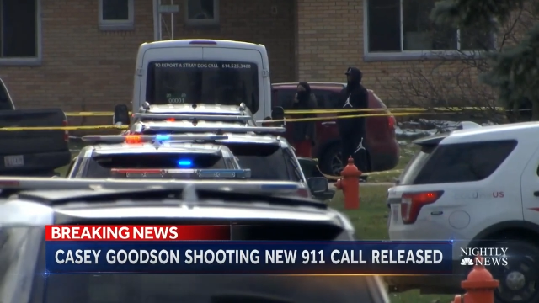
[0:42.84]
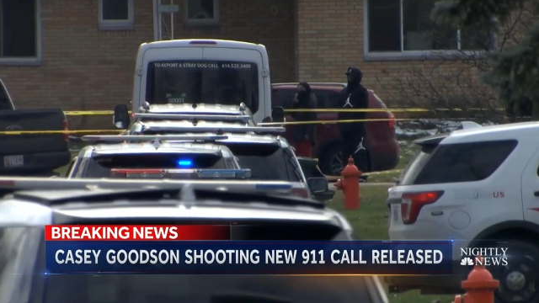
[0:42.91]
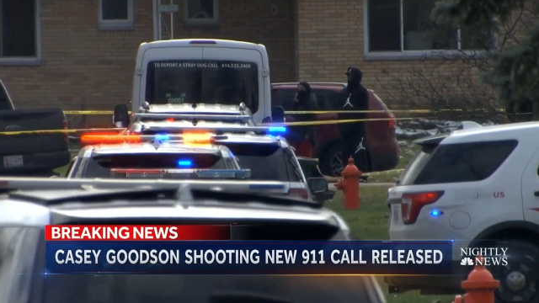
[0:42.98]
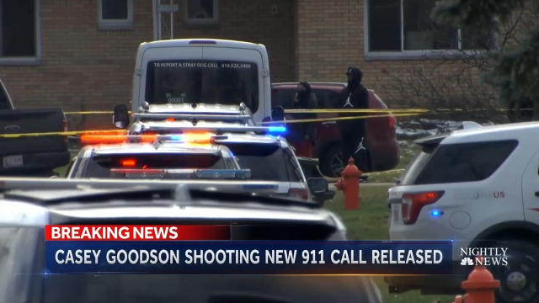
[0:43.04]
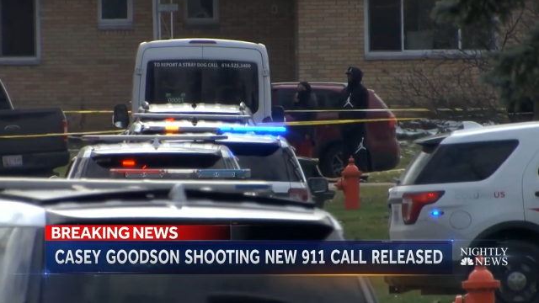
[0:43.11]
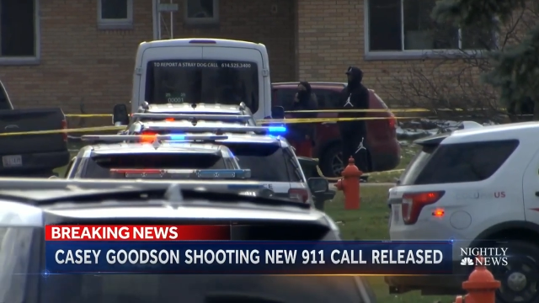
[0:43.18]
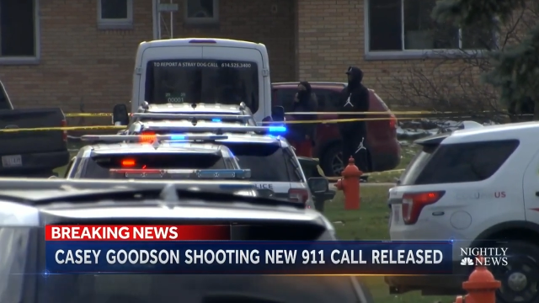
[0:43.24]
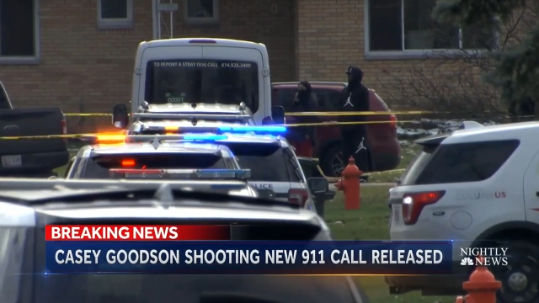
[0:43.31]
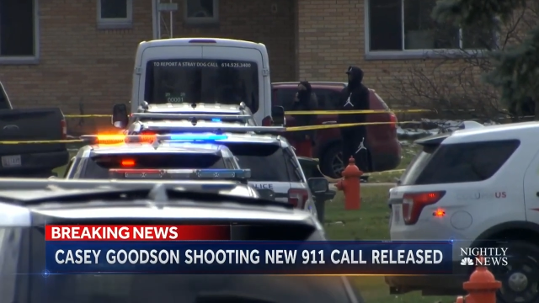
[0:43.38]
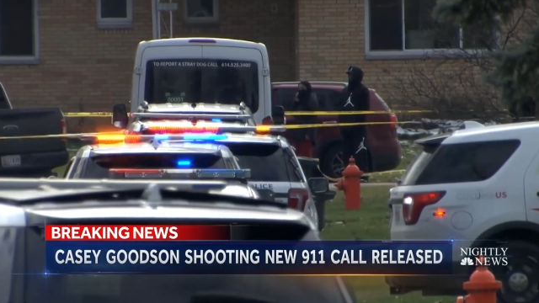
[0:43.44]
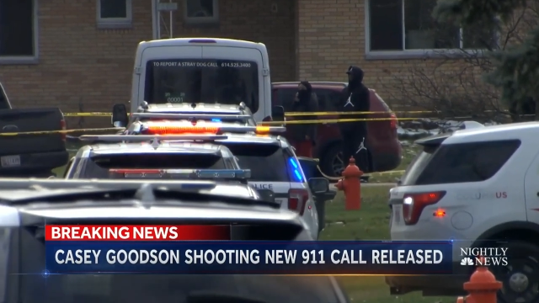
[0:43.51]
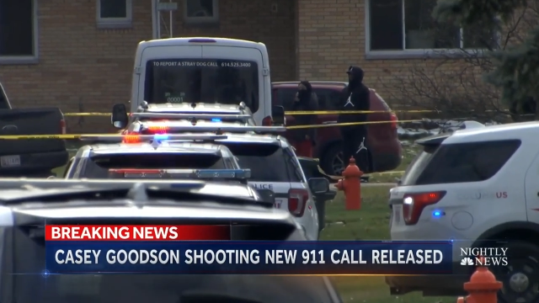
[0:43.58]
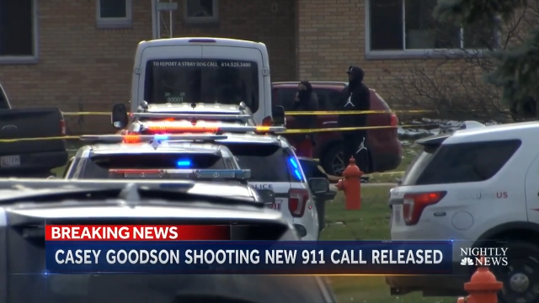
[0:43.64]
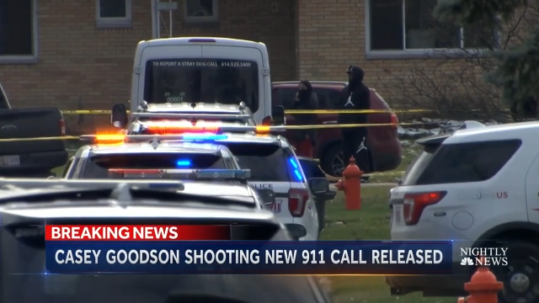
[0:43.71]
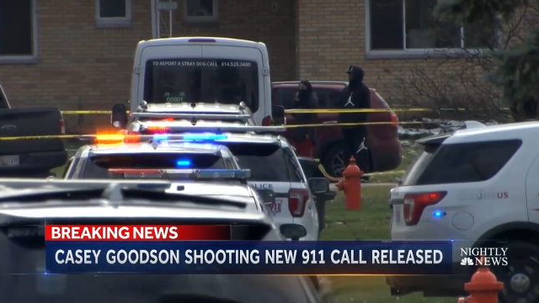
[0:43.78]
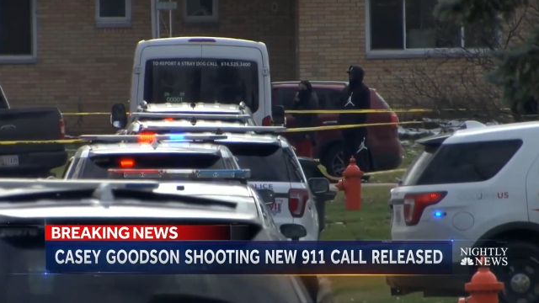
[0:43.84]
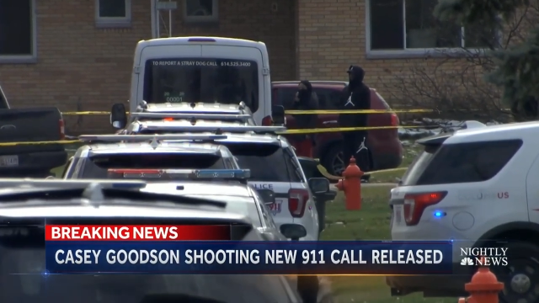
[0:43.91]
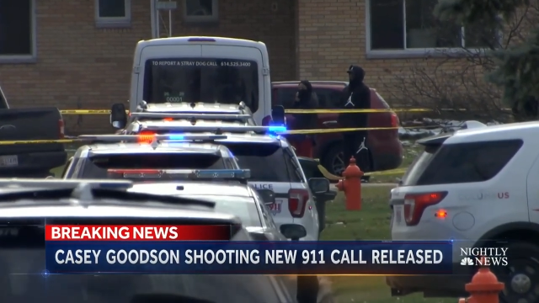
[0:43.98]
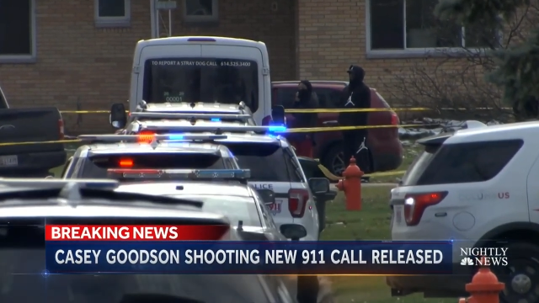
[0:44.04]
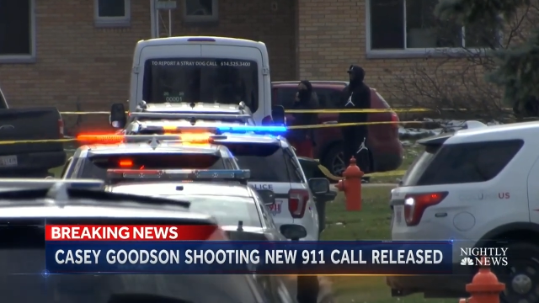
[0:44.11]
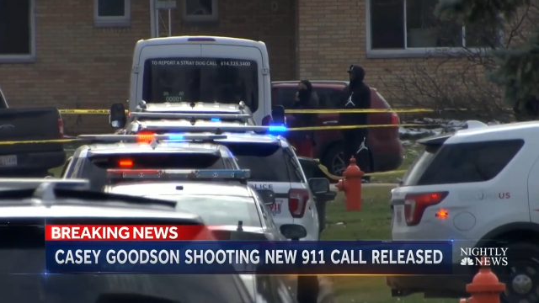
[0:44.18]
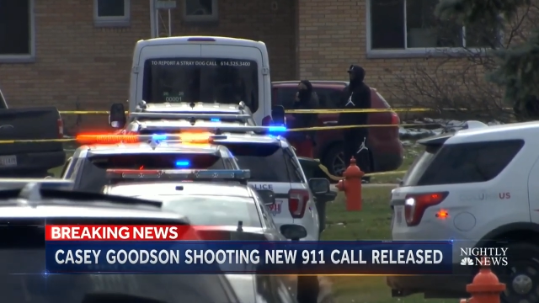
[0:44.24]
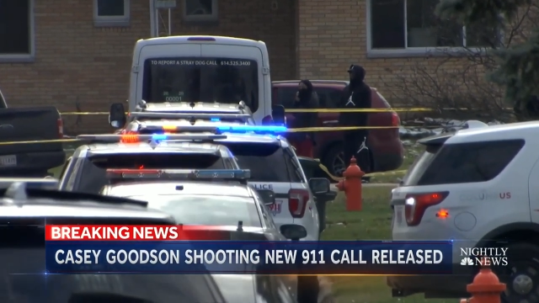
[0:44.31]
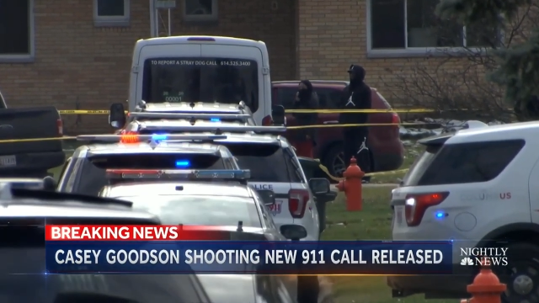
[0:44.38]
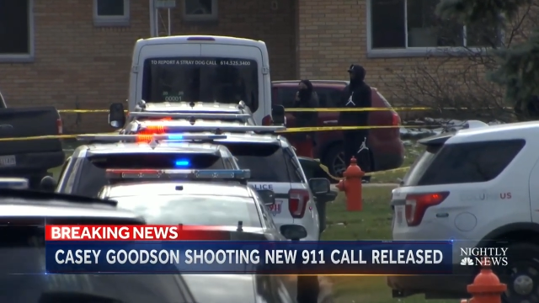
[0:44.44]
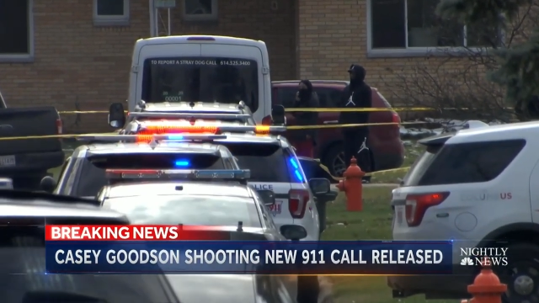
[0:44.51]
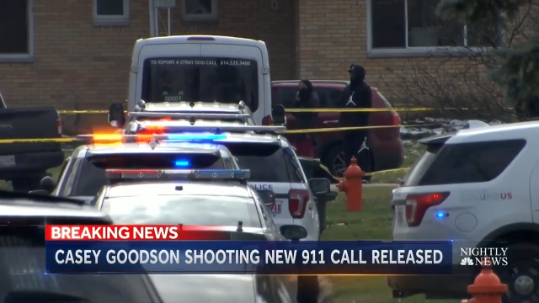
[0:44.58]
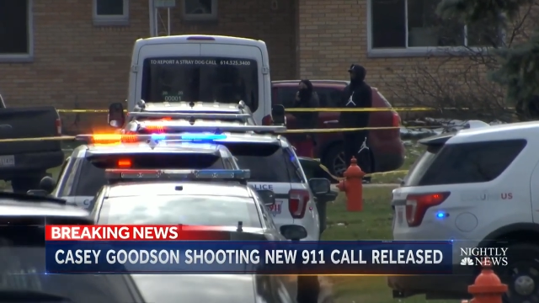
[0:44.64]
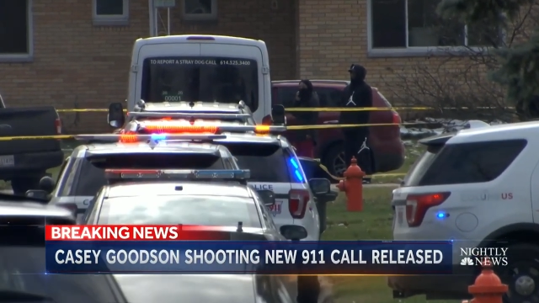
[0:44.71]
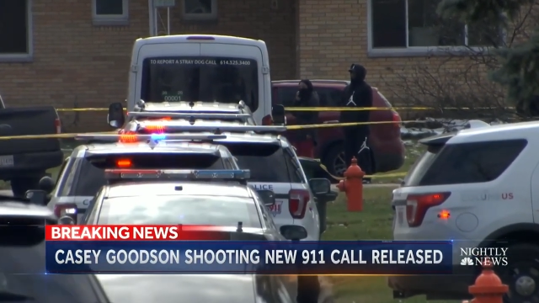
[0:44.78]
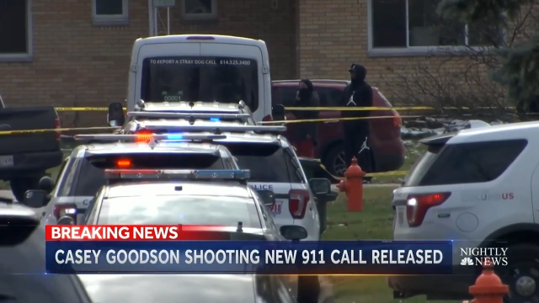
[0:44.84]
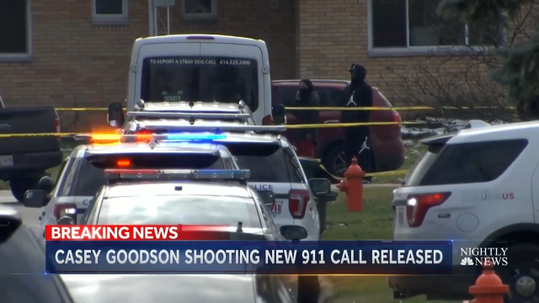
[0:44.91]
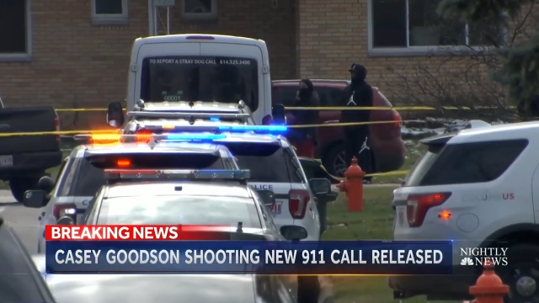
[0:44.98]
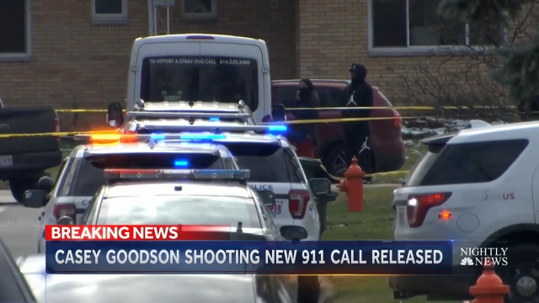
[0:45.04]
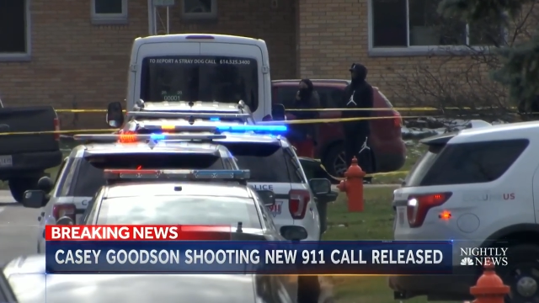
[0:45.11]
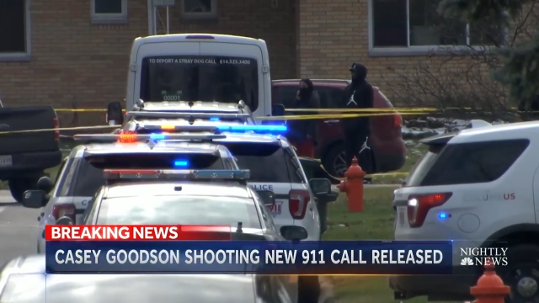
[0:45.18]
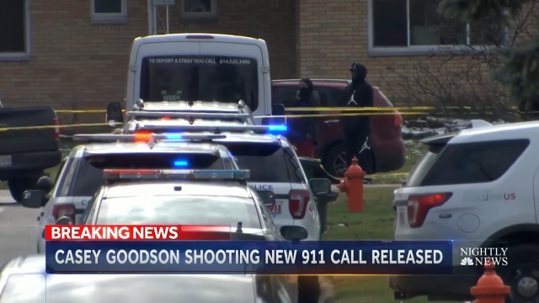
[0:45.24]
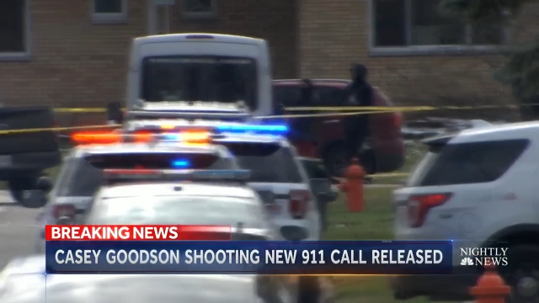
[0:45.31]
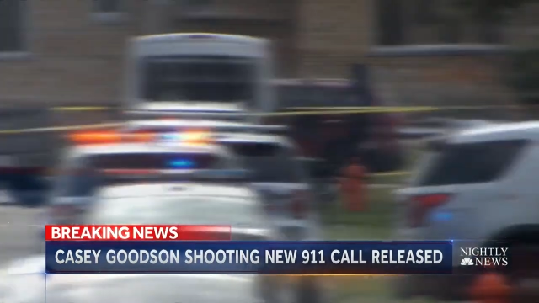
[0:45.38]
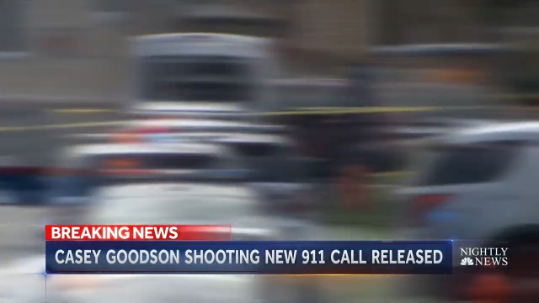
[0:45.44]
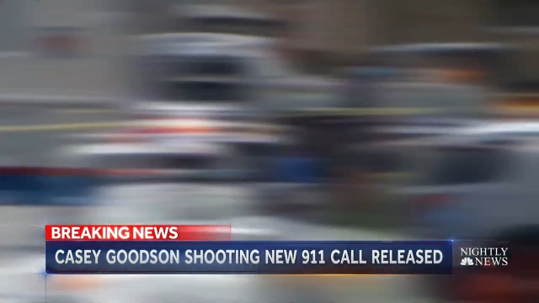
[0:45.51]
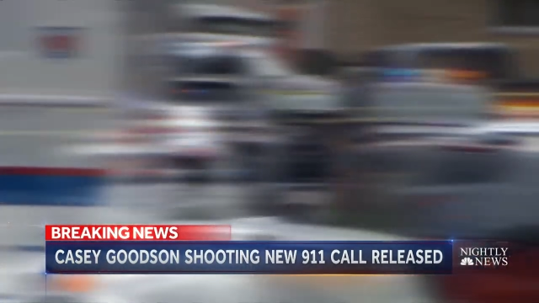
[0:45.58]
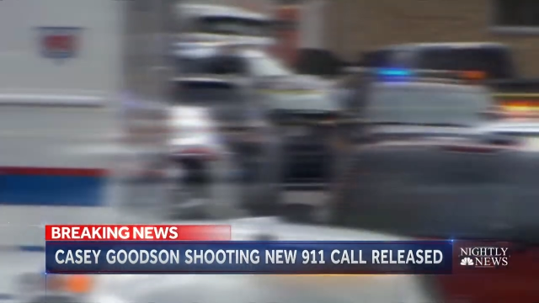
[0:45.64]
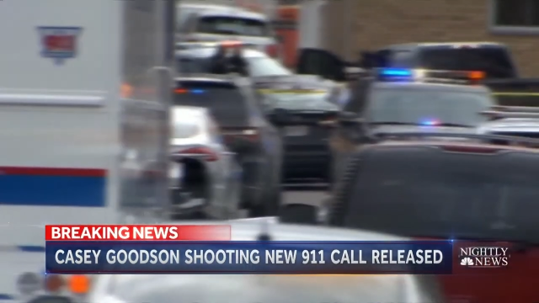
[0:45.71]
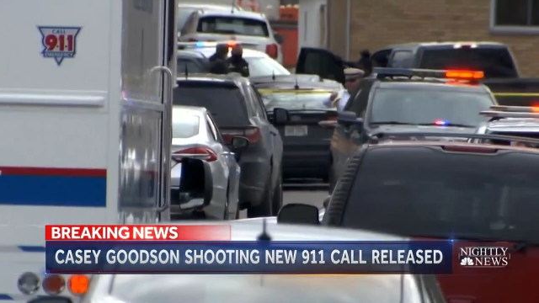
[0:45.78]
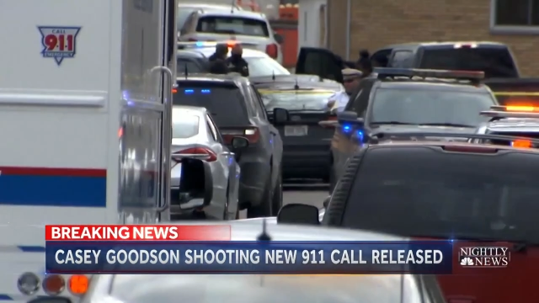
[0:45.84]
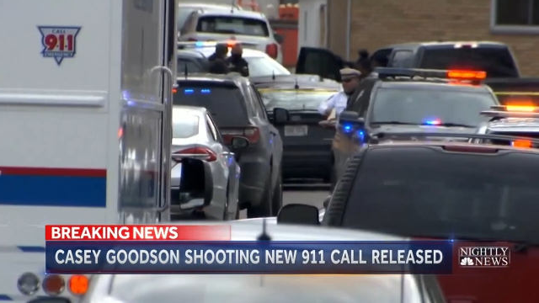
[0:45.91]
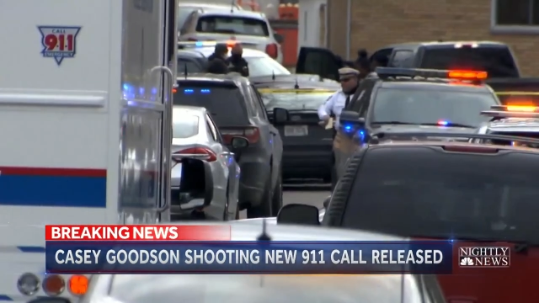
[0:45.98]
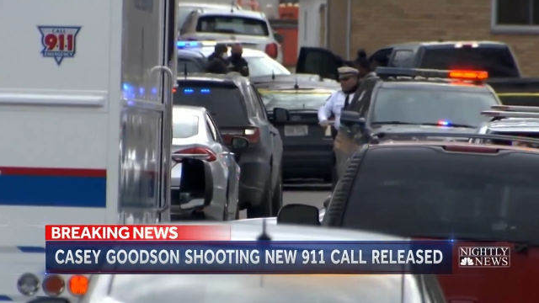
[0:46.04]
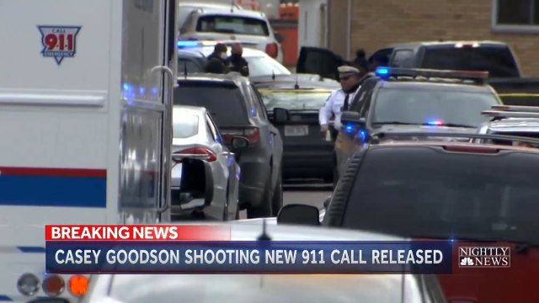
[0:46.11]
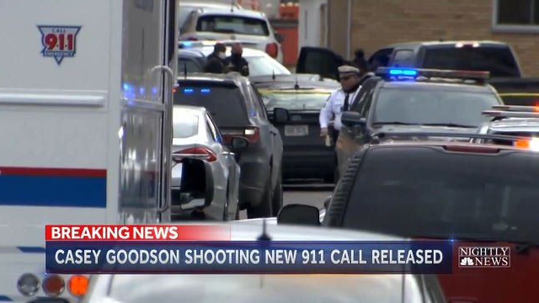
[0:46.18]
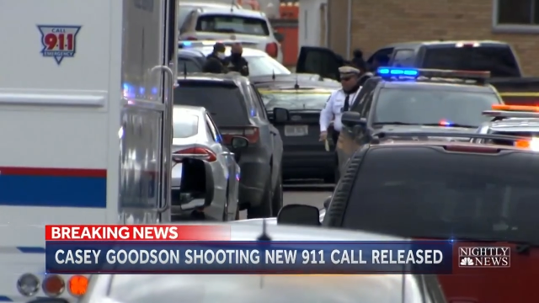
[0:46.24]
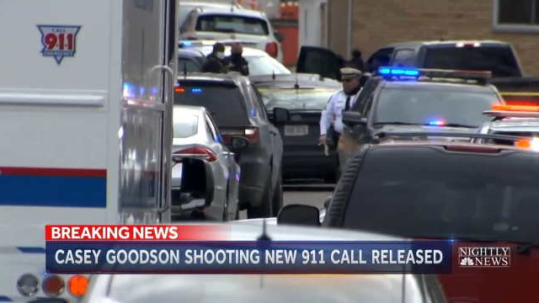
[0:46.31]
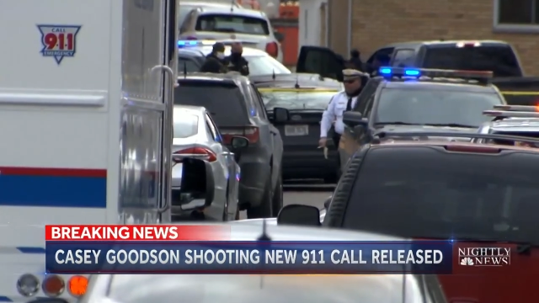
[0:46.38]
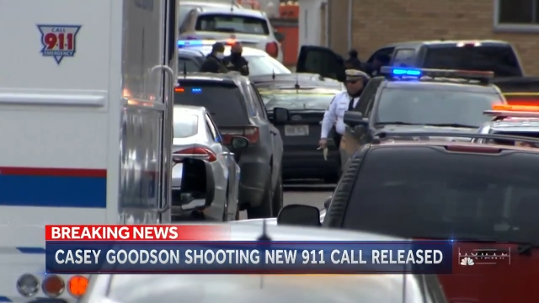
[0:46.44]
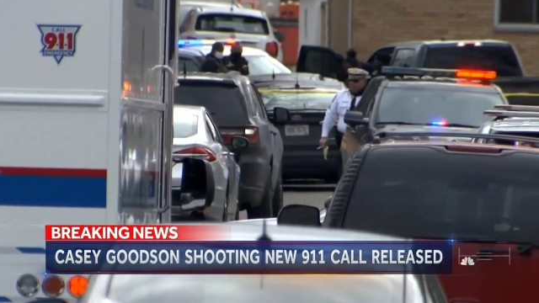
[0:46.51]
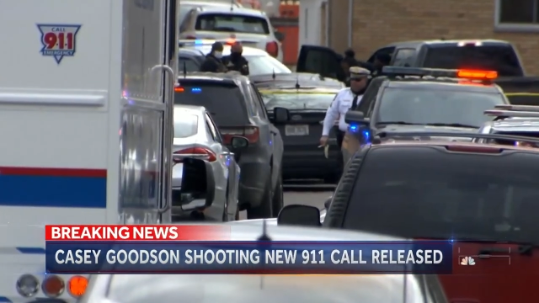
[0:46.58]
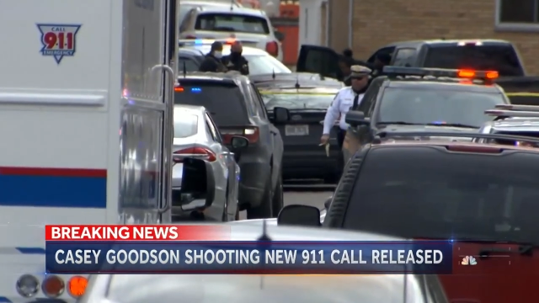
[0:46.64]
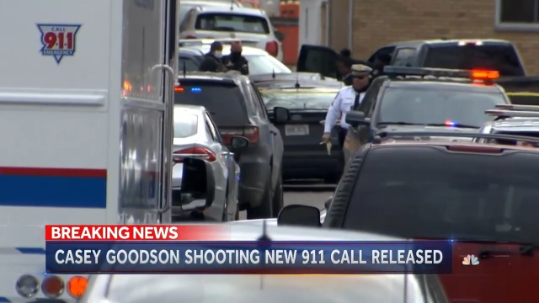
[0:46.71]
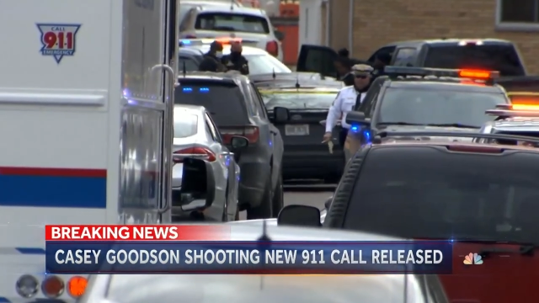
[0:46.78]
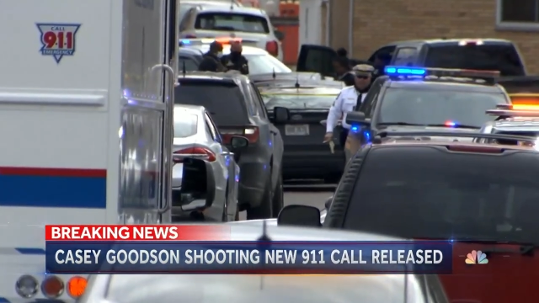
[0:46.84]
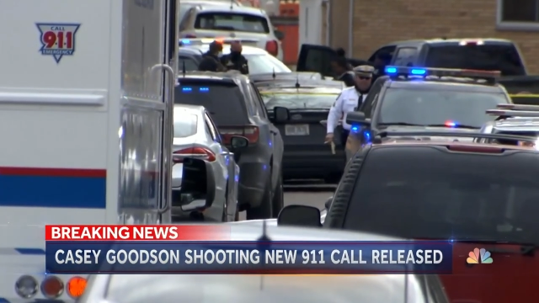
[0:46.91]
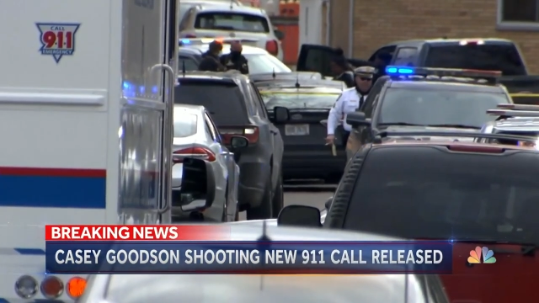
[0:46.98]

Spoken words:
(no speaker visible)